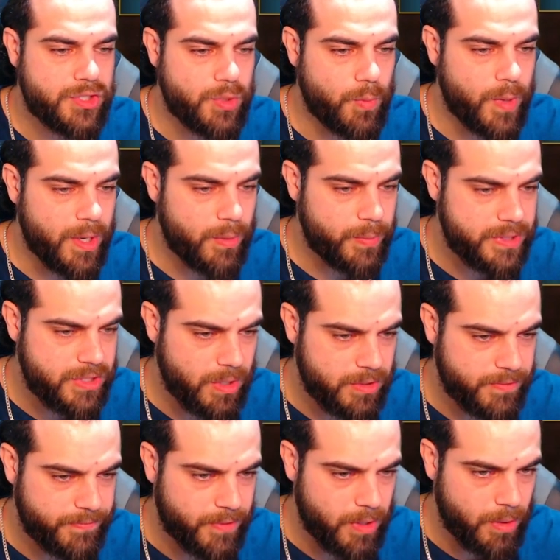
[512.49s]
So where do we
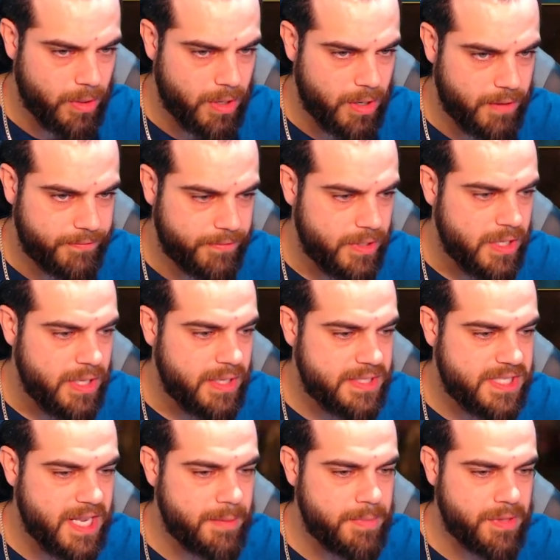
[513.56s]
start to fall off?
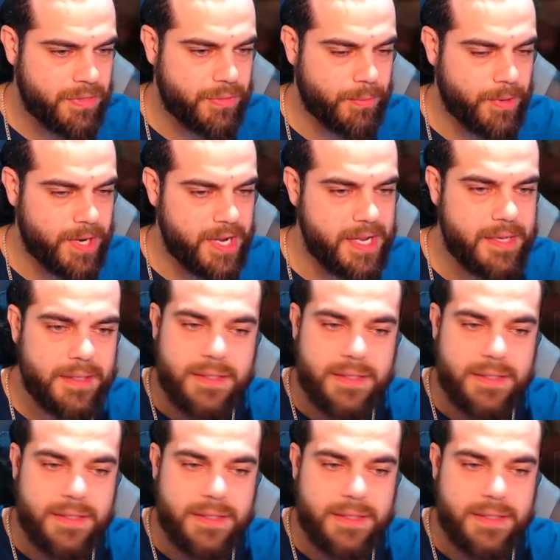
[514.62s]
Let's get him to 3,